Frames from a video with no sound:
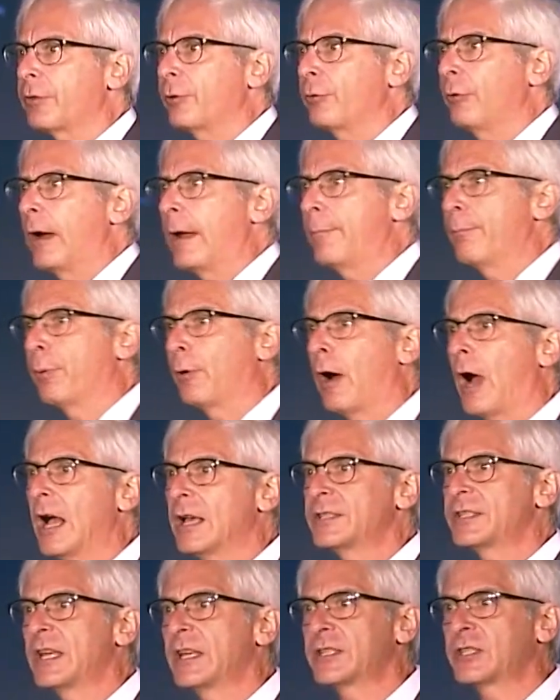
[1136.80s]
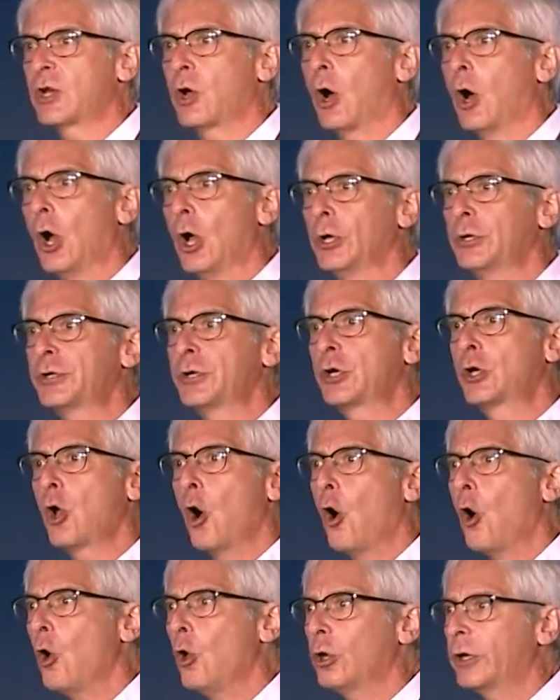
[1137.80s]
through a process called
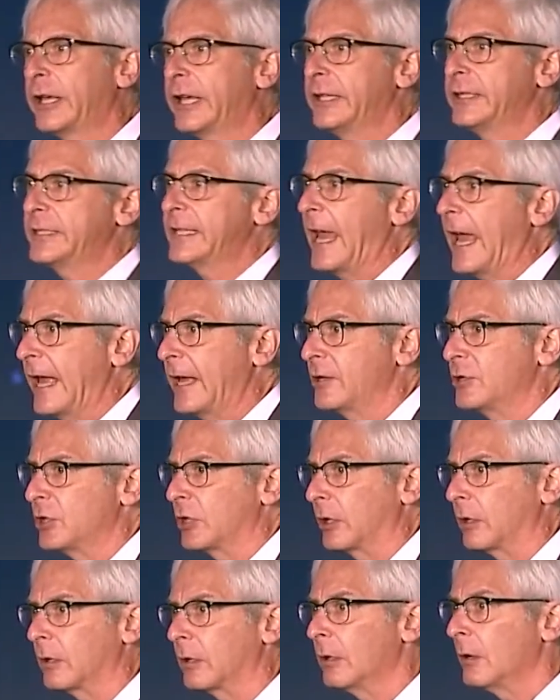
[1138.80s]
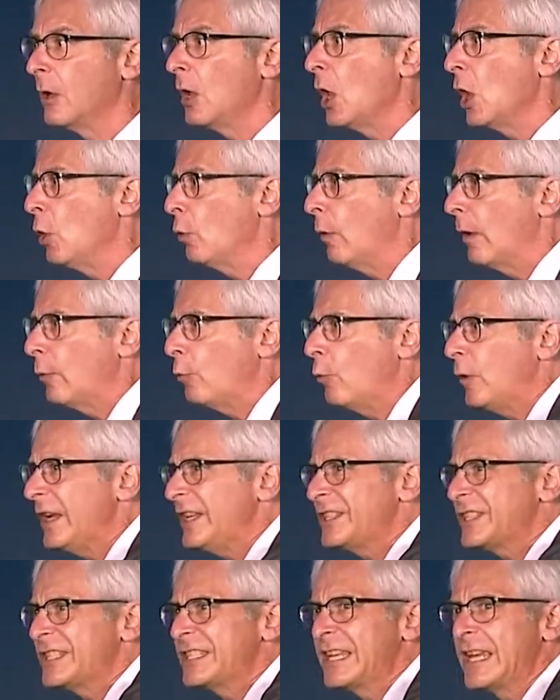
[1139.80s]
goal contagion. When we
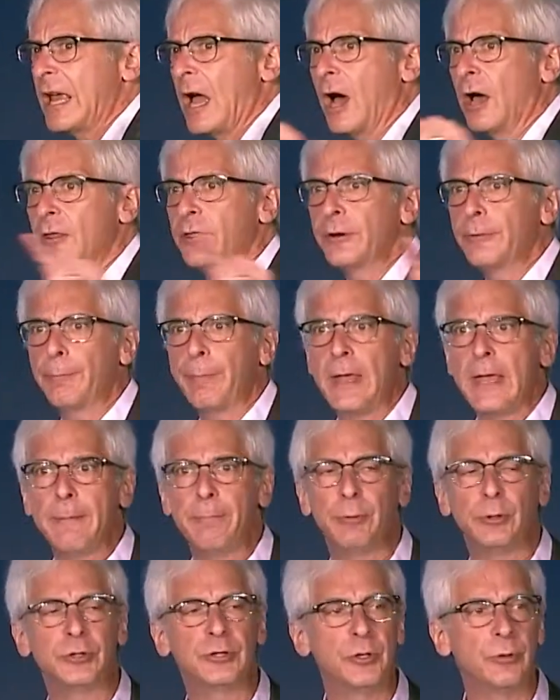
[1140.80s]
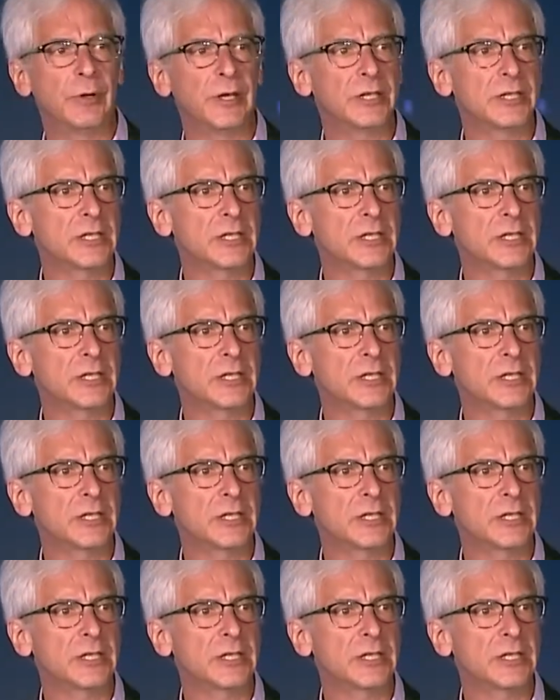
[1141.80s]
see other people doing